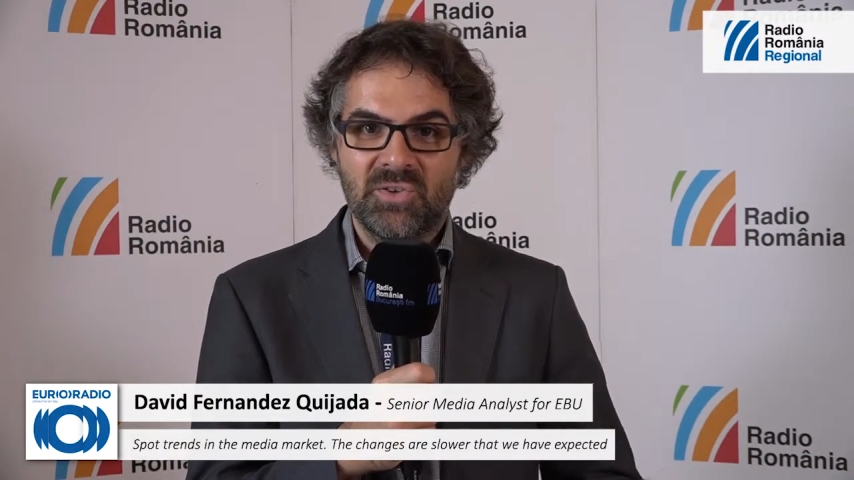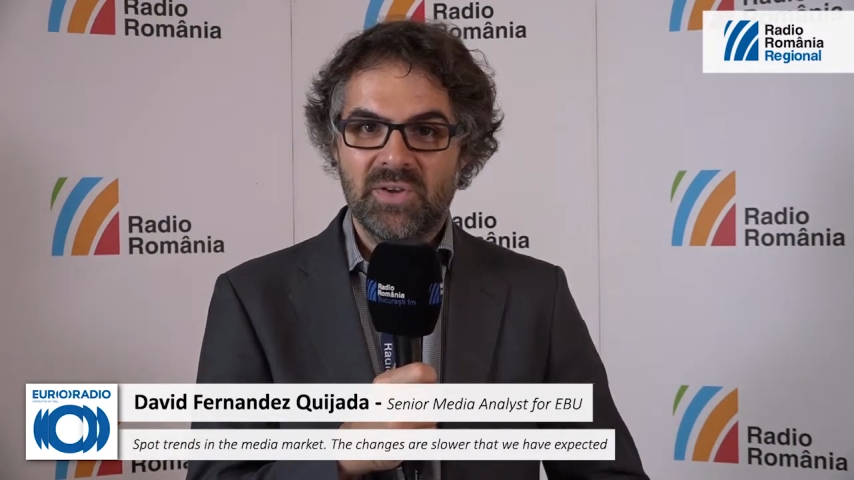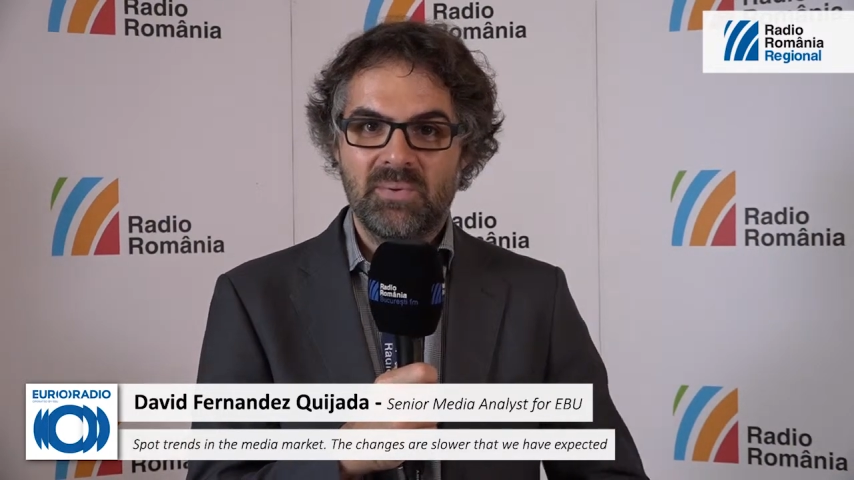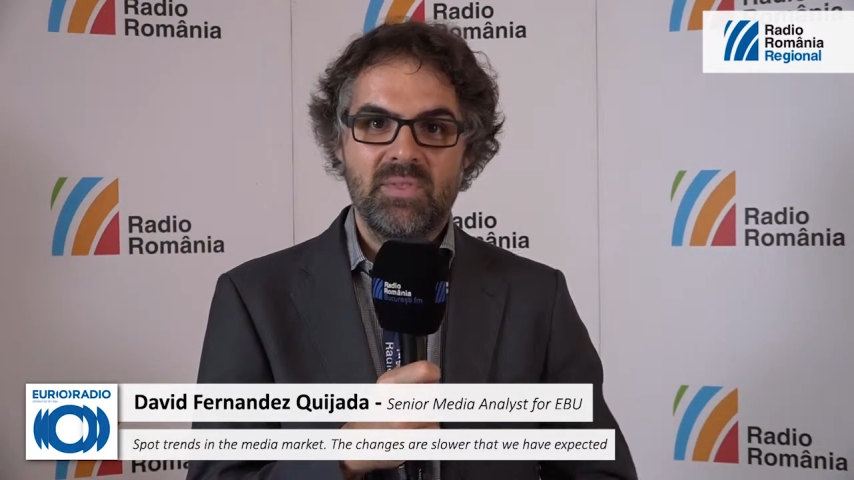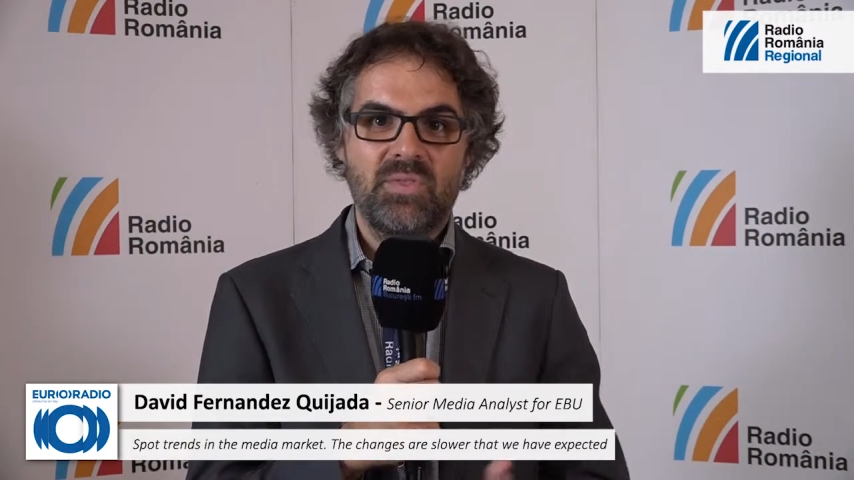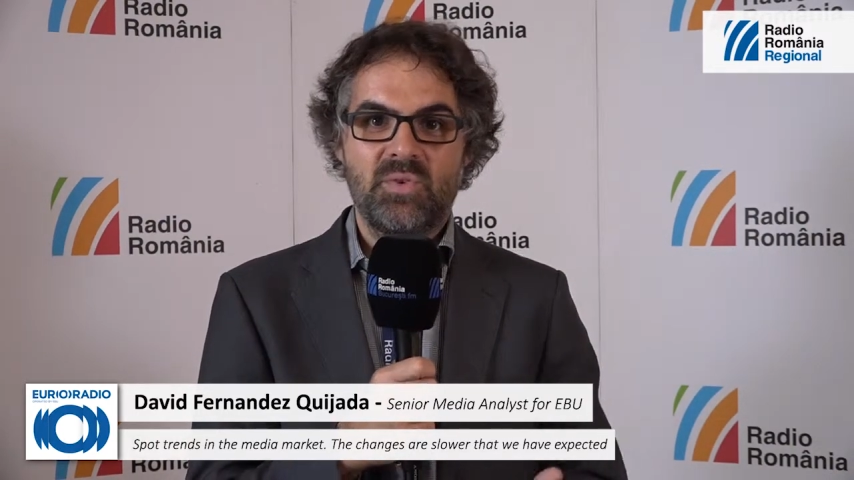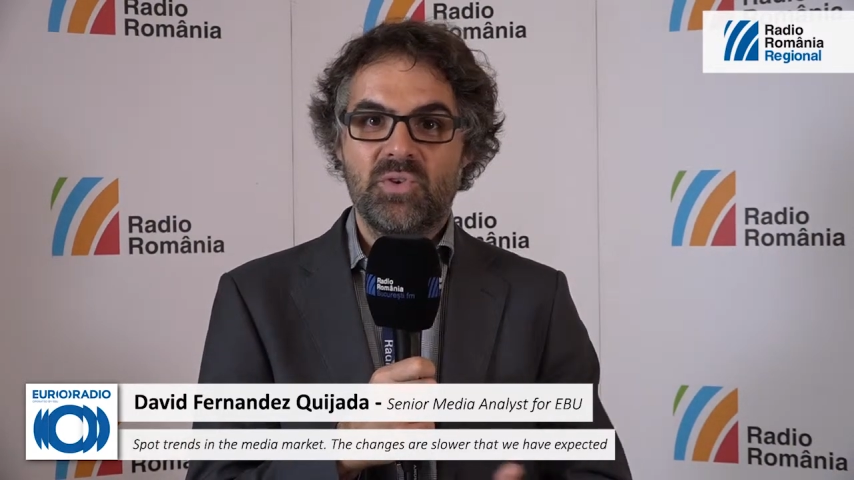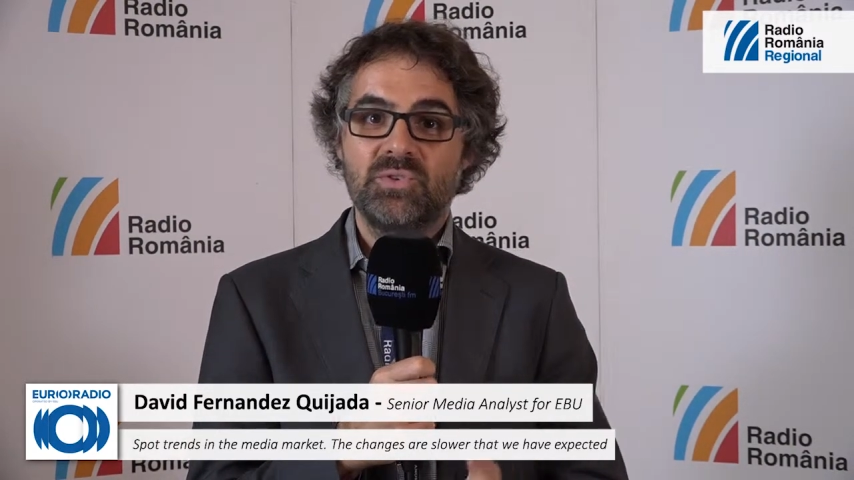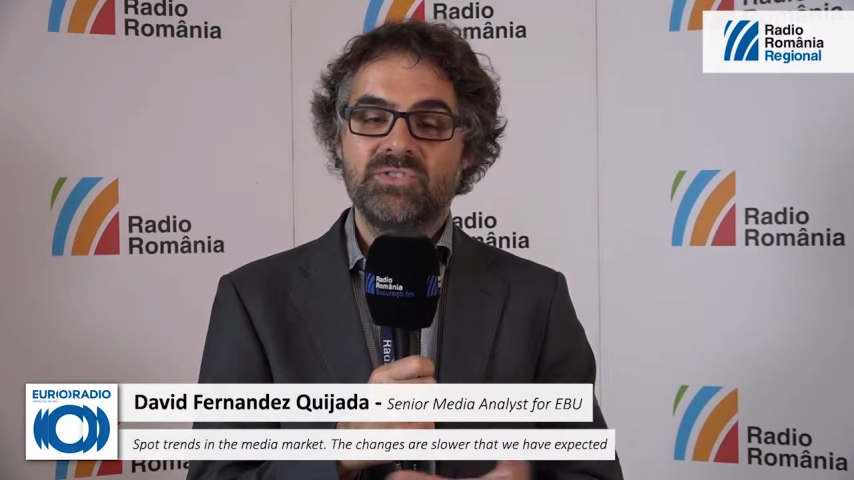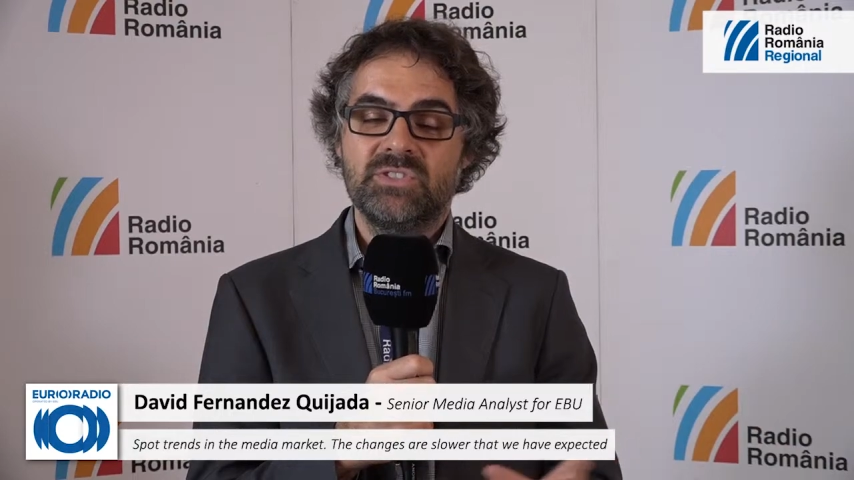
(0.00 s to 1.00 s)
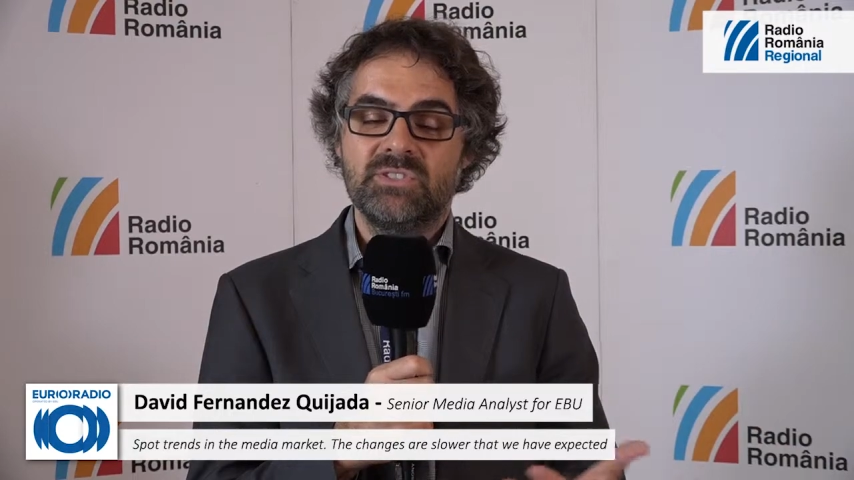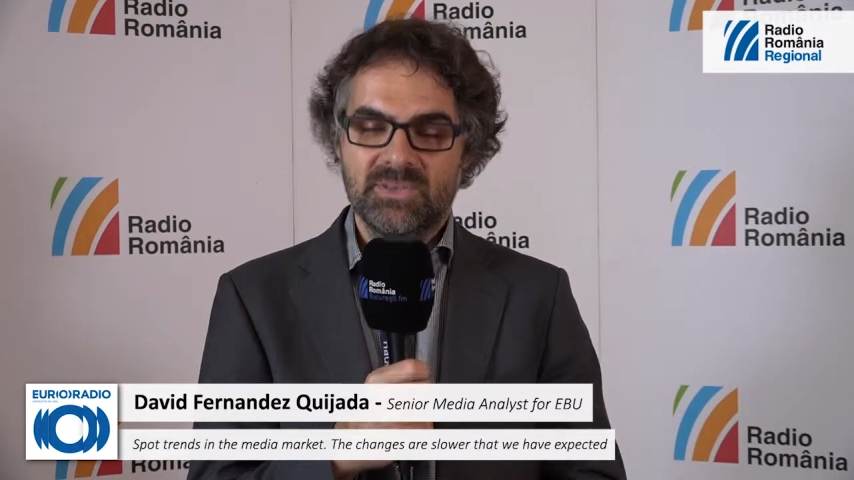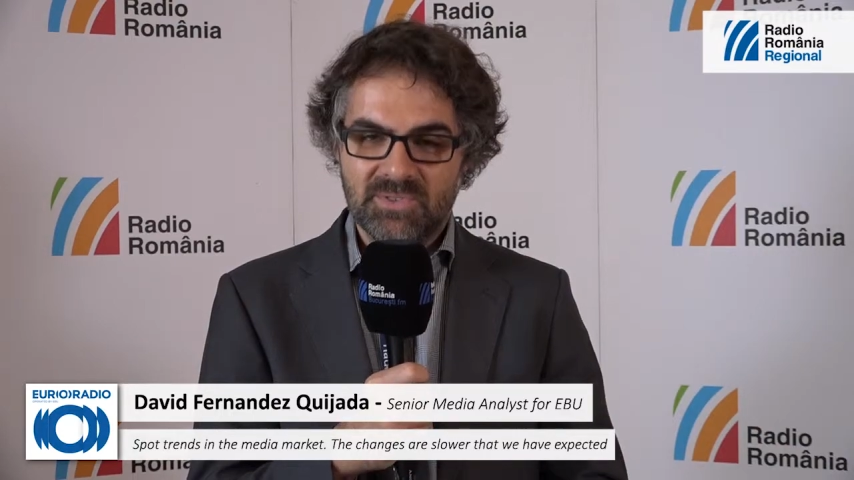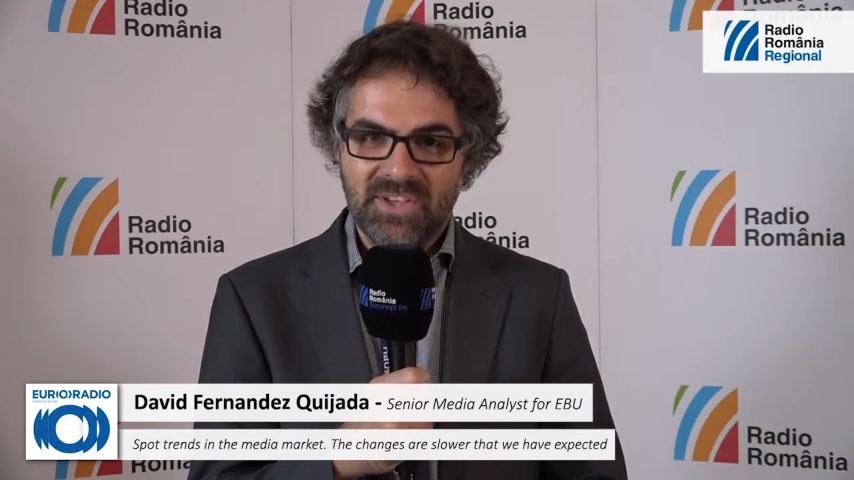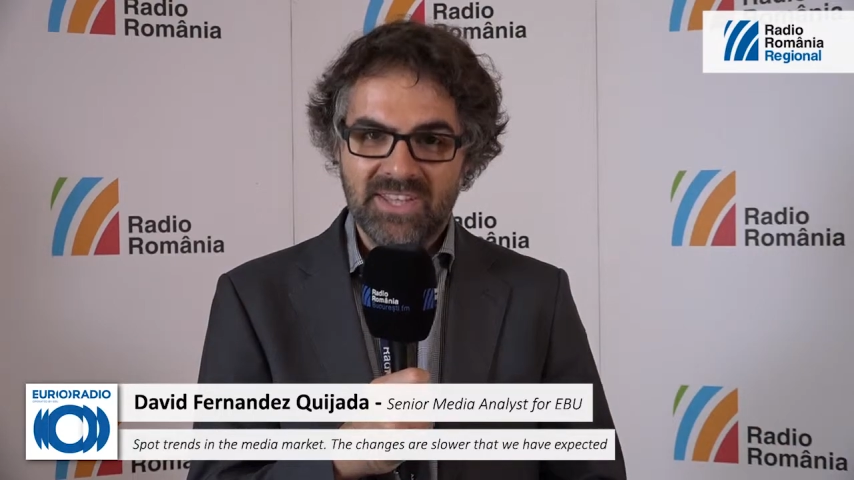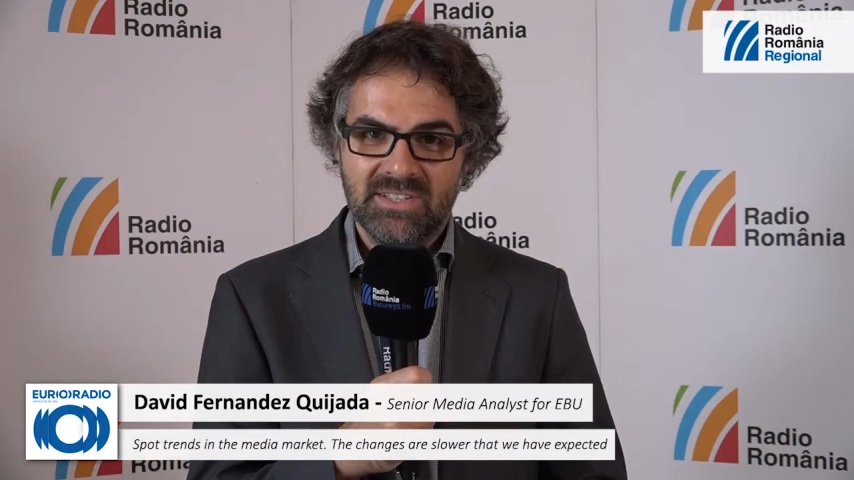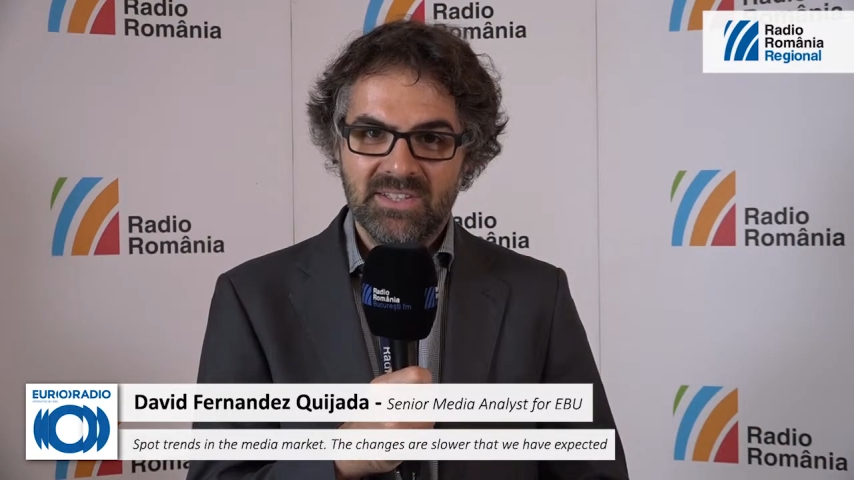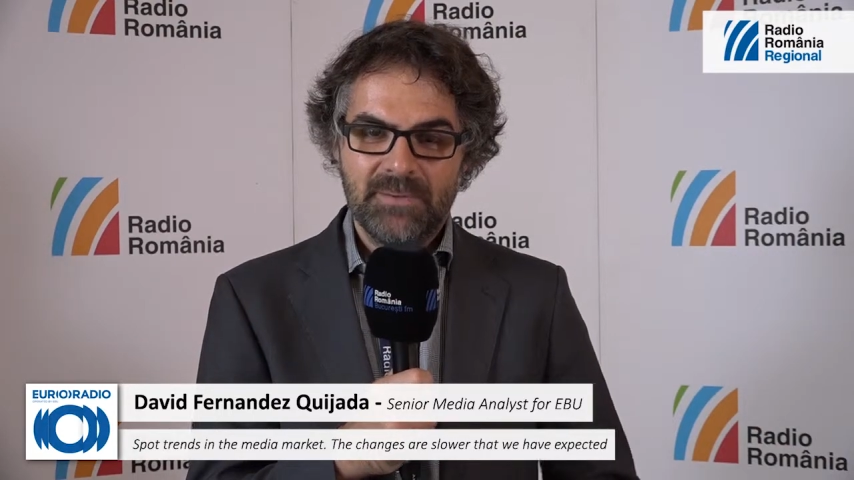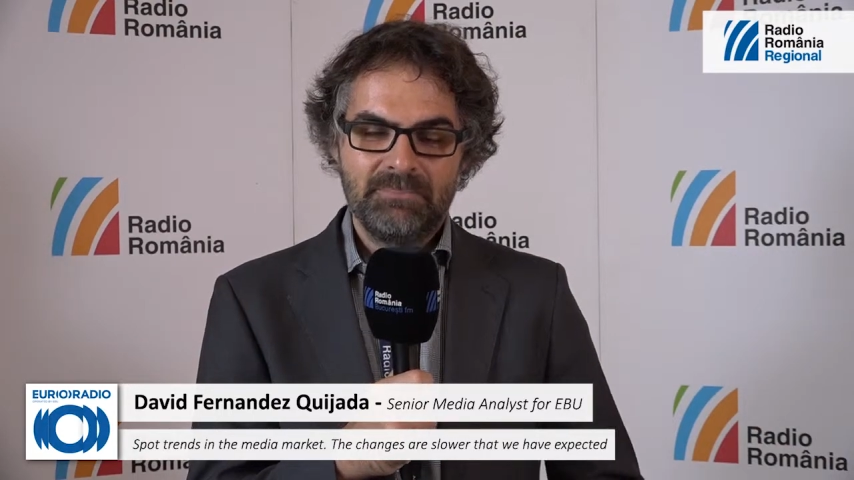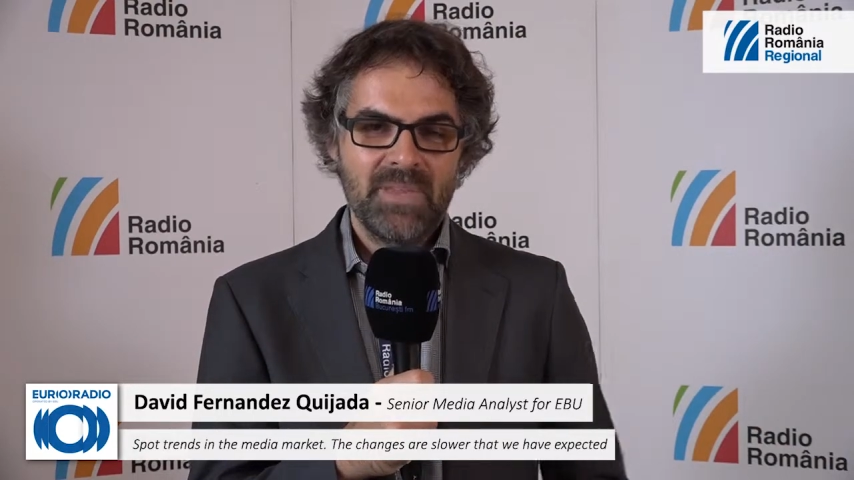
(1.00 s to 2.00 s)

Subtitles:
or even through your TV set.